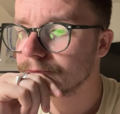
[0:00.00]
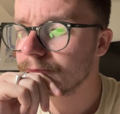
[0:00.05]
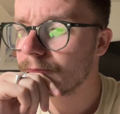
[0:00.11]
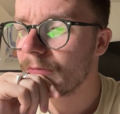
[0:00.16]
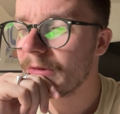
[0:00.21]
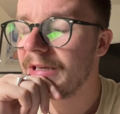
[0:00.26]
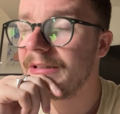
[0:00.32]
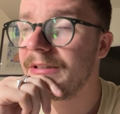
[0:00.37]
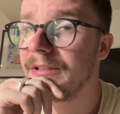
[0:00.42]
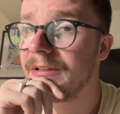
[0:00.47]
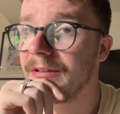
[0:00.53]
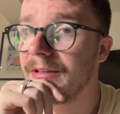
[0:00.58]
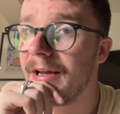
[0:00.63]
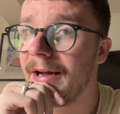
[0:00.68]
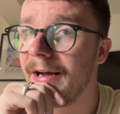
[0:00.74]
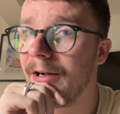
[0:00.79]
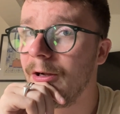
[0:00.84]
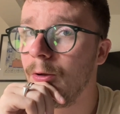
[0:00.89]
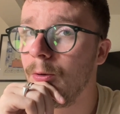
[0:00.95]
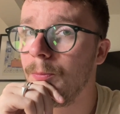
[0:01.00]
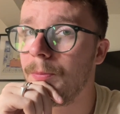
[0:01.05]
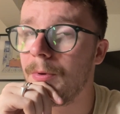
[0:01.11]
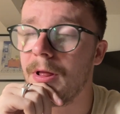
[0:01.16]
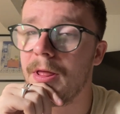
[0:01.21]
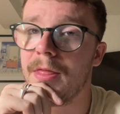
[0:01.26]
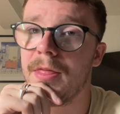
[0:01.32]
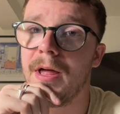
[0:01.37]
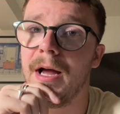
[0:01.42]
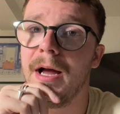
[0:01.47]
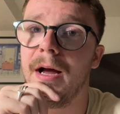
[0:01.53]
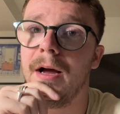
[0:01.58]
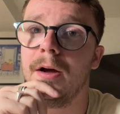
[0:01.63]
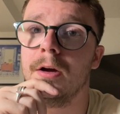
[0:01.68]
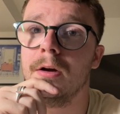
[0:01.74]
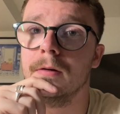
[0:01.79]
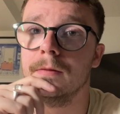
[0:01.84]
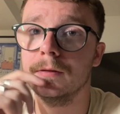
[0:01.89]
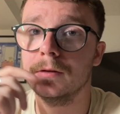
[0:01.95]
It didn't help that
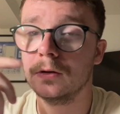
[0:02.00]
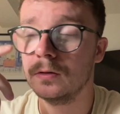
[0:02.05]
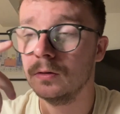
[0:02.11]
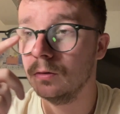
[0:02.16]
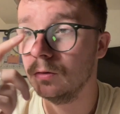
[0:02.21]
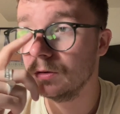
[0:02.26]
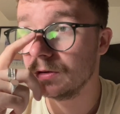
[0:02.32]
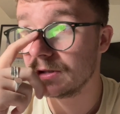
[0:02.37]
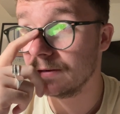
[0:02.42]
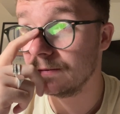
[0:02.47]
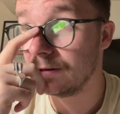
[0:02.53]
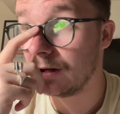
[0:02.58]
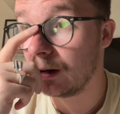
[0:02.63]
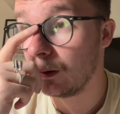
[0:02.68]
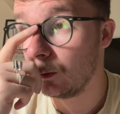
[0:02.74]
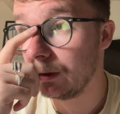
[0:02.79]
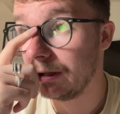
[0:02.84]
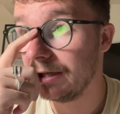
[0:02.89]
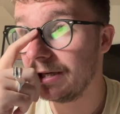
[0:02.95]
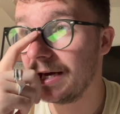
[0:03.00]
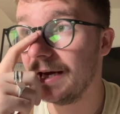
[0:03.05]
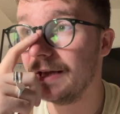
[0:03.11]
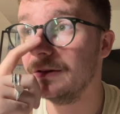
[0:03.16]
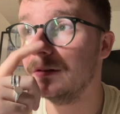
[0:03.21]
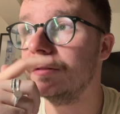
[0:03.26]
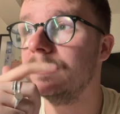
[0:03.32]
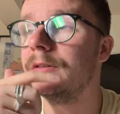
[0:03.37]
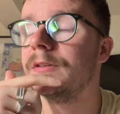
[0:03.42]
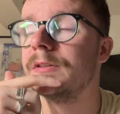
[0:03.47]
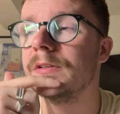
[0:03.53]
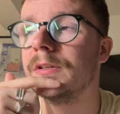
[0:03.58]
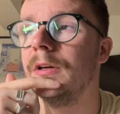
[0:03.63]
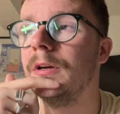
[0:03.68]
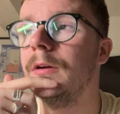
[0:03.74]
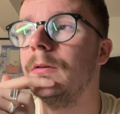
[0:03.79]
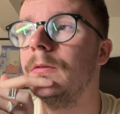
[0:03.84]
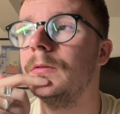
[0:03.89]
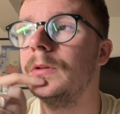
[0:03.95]
over the course of that weekend,
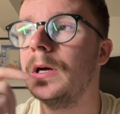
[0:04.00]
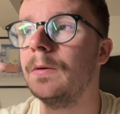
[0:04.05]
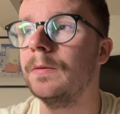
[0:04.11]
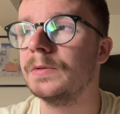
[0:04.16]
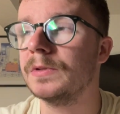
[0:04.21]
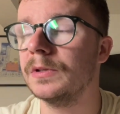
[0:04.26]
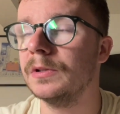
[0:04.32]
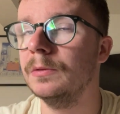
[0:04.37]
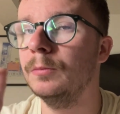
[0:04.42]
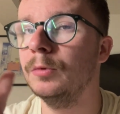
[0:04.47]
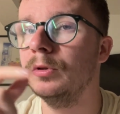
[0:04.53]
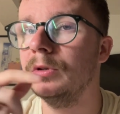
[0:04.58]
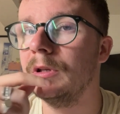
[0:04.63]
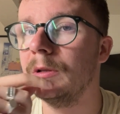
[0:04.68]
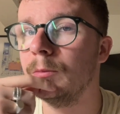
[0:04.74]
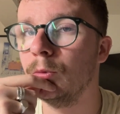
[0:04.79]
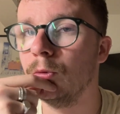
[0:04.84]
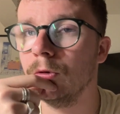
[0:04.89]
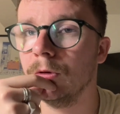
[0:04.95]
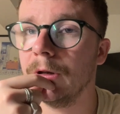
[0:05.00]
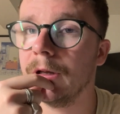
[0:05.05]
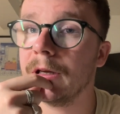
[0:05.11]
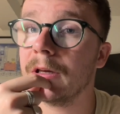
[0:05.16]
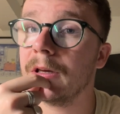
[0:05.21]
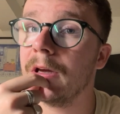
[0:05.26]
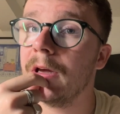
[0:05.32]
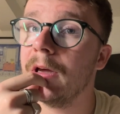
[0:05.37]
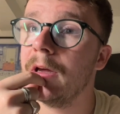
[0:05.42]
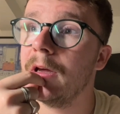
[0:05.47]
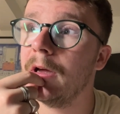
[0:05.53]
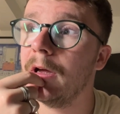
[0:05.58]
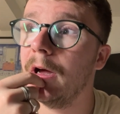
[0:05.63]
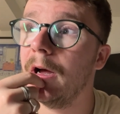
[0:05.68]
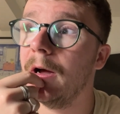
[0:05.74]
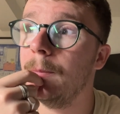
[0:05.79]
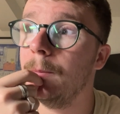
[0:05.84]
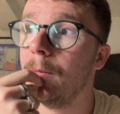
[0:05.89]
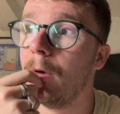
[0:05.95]
so that was on the Monday morning,
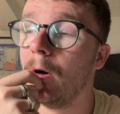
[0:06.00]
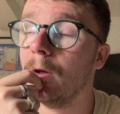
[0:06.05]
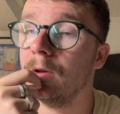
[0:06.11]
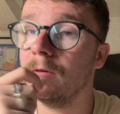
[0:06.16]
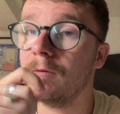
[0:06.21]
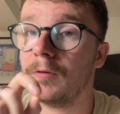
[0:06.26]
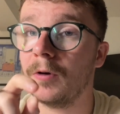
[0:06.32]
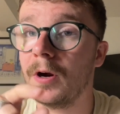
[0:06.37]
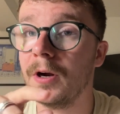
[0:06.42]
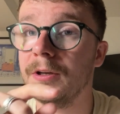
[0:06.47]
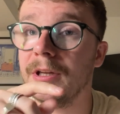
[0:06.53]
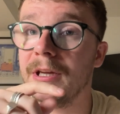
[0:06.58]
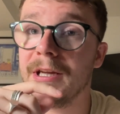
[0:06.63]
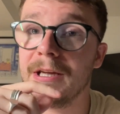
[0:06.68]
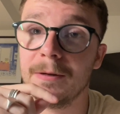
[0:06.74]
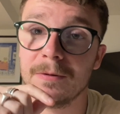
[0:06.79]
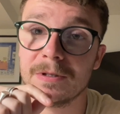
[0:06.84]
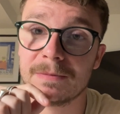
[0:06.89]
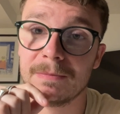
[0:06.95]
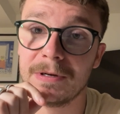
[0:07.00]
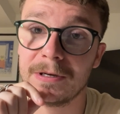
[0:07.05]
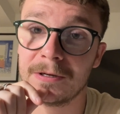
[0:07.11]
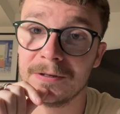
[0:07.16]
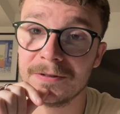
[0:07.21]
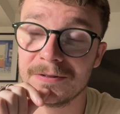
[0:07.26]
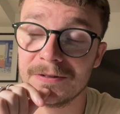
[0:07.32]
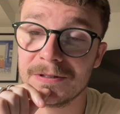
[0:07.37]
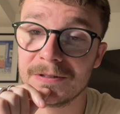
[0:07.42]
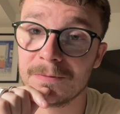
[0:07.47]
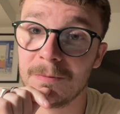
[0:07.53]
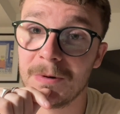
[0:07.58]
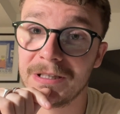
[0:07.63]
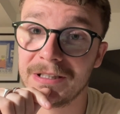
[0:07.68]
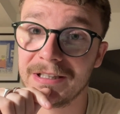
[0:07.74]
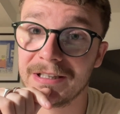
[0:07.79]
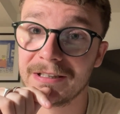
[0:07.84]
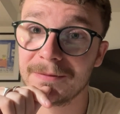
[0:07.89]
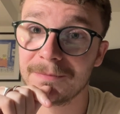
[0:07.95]
on the Friday it was my cousin's
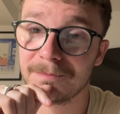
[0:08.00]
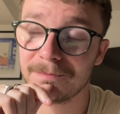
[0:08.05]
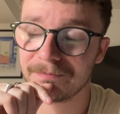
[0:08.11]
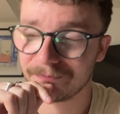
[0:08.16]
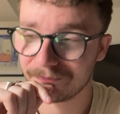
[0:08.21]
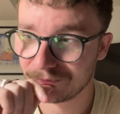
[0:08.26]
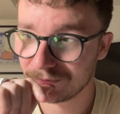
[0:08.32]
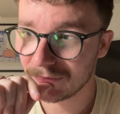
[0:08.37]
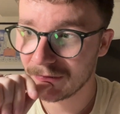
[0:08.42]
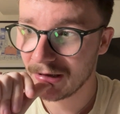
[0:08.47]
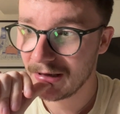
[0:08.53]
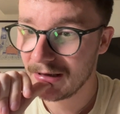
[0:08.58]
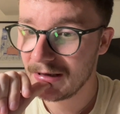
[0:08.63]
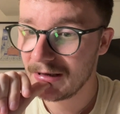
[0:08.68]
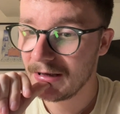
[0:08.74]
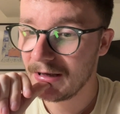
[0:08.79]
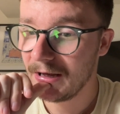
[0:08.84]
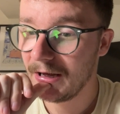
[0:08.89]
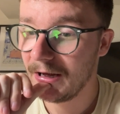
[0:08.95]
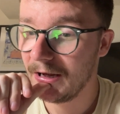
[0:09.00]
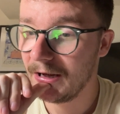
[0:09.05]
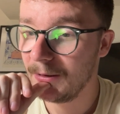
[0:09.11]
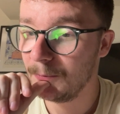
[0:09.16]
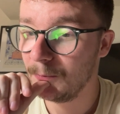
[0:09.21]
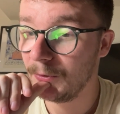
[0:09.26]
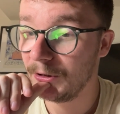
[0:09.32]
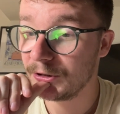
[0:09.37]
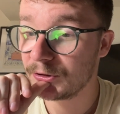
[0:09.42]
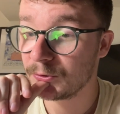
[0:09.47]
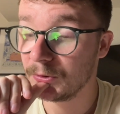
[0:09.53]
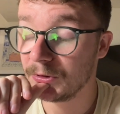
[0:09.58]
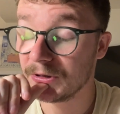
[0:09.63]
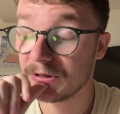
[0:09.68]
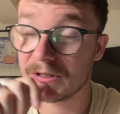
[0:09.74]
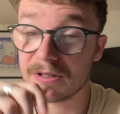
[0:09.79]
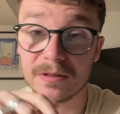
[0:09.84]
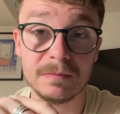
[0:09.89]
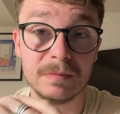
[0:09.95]
wedding, which
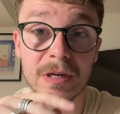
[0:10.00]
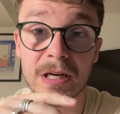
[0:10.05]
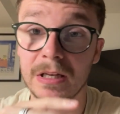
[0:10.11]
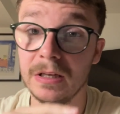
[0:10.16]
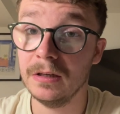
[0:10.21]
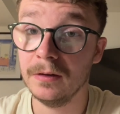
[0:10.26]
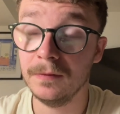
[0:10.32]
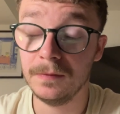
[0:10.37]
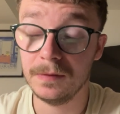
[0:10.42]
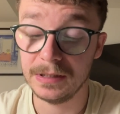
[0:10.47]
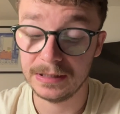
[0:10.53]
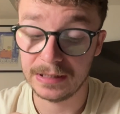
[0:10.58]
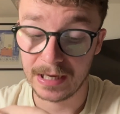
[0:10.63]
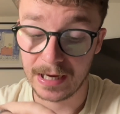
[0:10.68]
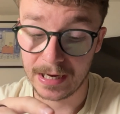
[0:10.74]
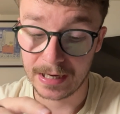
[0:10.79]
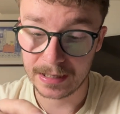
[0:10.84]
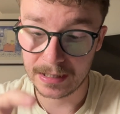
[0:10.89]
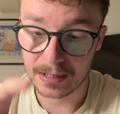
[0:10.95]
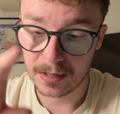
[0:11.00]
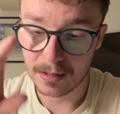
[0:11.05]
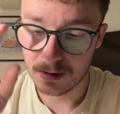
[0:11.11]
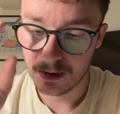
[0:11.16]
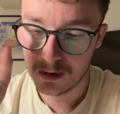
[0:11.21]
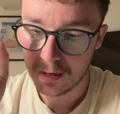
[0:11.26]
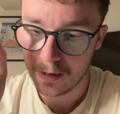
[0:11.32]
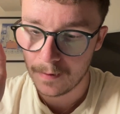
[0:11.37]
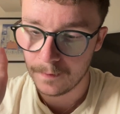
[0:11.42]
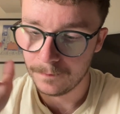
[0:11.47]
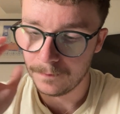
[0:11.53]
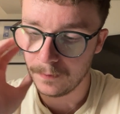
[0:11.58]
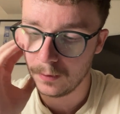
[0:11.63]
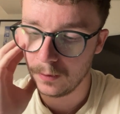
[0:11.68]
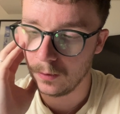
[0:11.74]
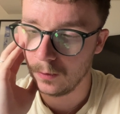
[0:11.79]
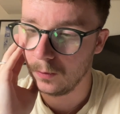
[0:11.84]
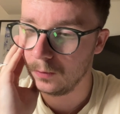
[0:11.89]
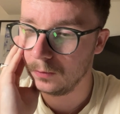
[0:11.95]
was a lovely day for
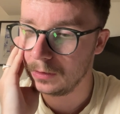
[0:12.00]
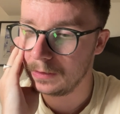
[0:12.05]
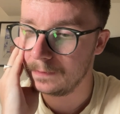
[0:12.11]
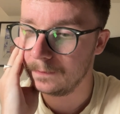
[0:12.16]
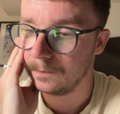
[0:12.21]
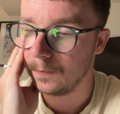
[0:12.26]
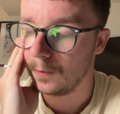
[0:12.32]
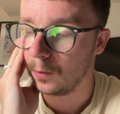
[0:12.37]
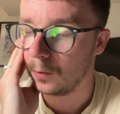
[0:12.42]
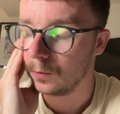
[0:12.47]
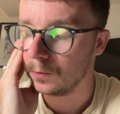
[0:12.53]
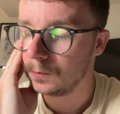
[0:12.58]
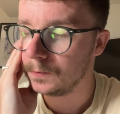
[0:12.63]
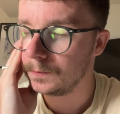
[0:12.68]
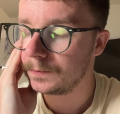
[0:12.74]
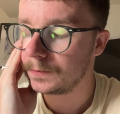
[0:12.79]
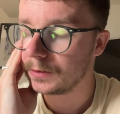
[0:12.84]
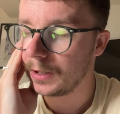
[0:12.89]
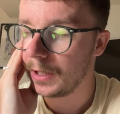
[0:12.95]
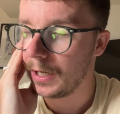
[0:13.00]
all involved,